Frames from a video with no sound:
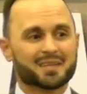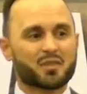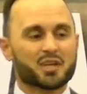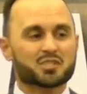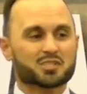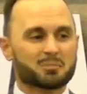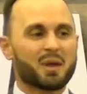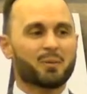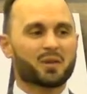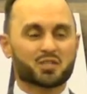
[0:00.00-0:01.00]
This is the
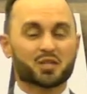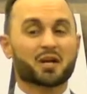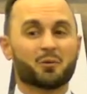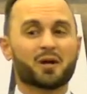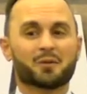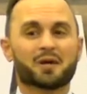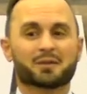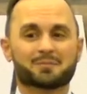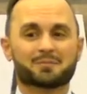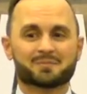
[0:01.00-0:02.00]
people that you're going to win with.
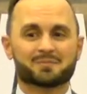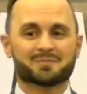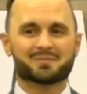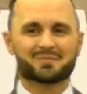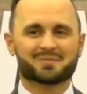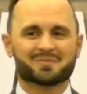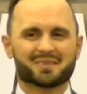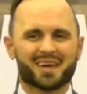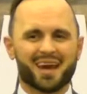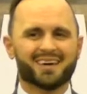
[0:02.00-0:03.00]

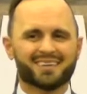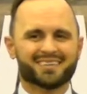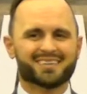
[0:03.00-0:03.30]
Huh?